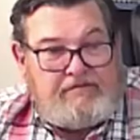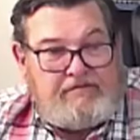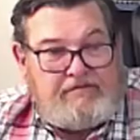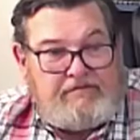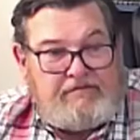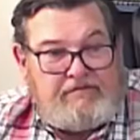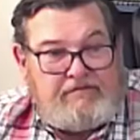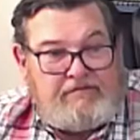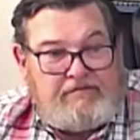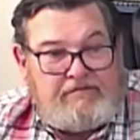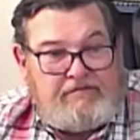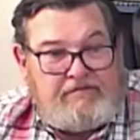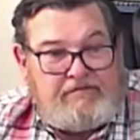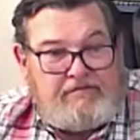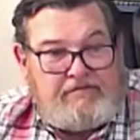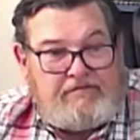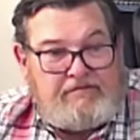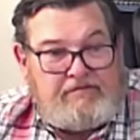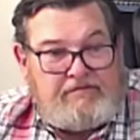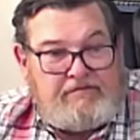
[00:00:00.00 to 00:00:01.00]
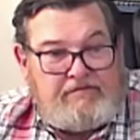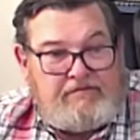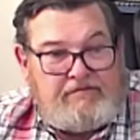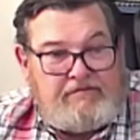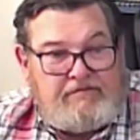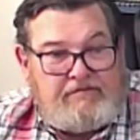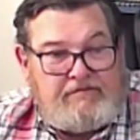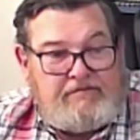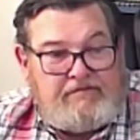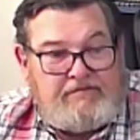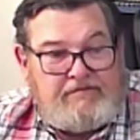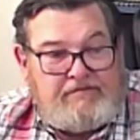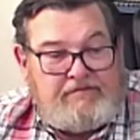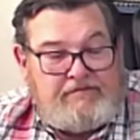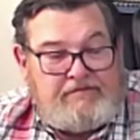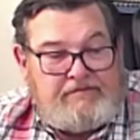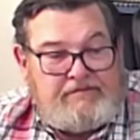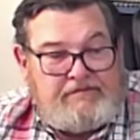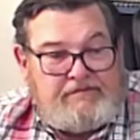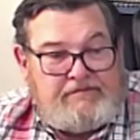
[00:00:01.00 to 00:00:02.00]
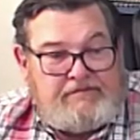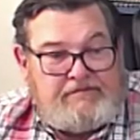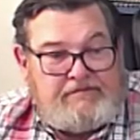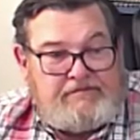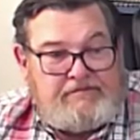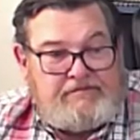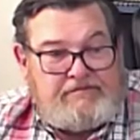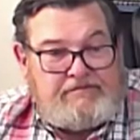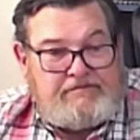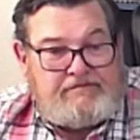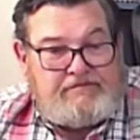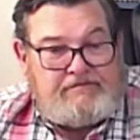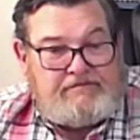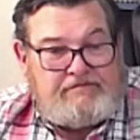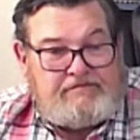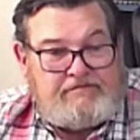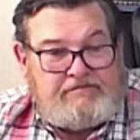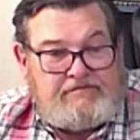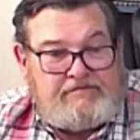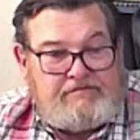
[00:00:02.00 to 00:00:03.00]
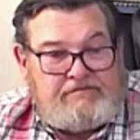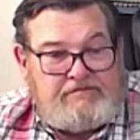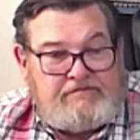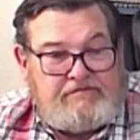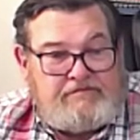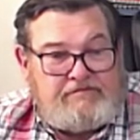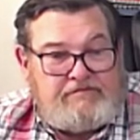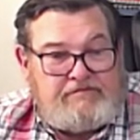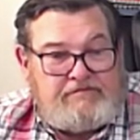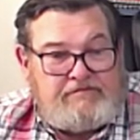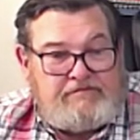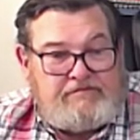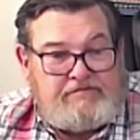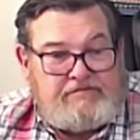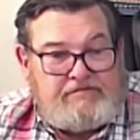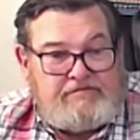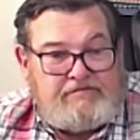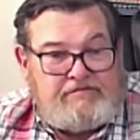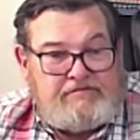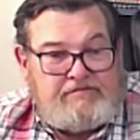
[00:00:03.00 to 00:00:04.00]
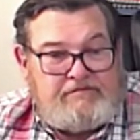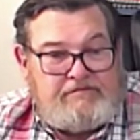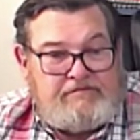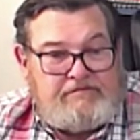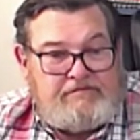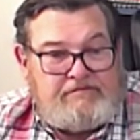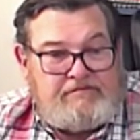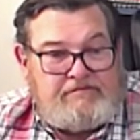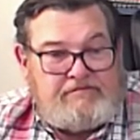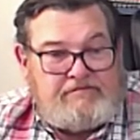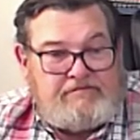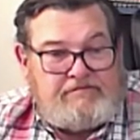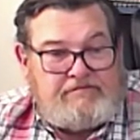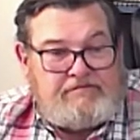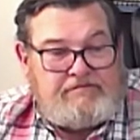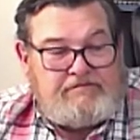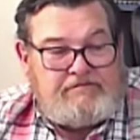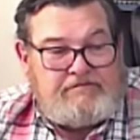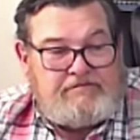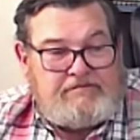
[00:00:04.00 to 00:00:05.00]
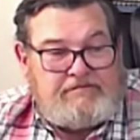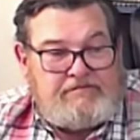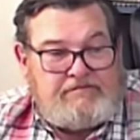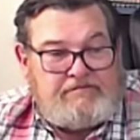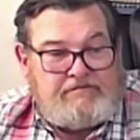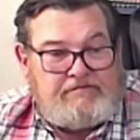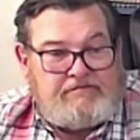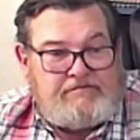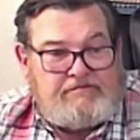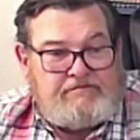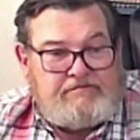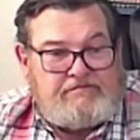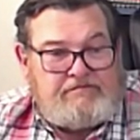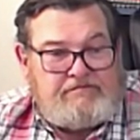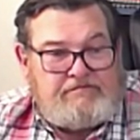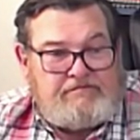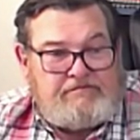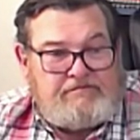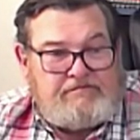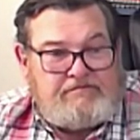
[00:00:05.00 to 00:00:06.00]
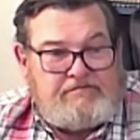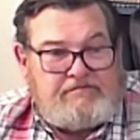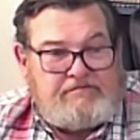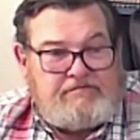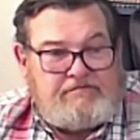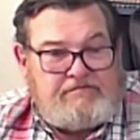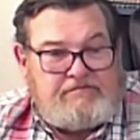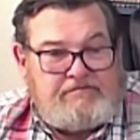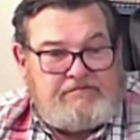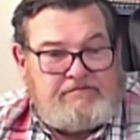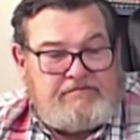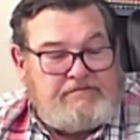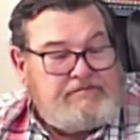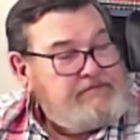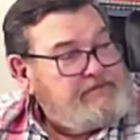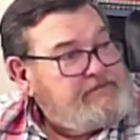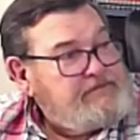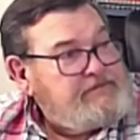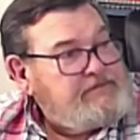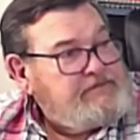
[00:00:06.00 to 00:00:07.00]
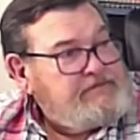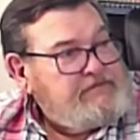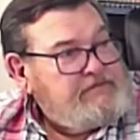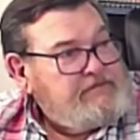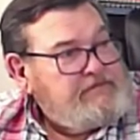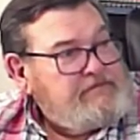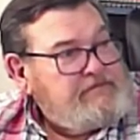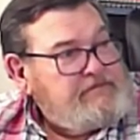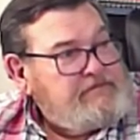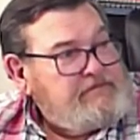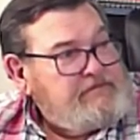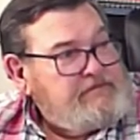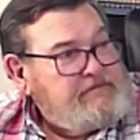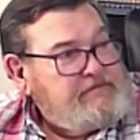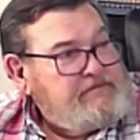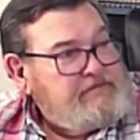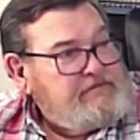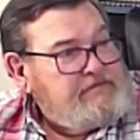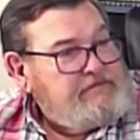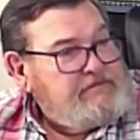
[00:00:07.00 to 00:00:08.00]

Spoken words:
(not speaking)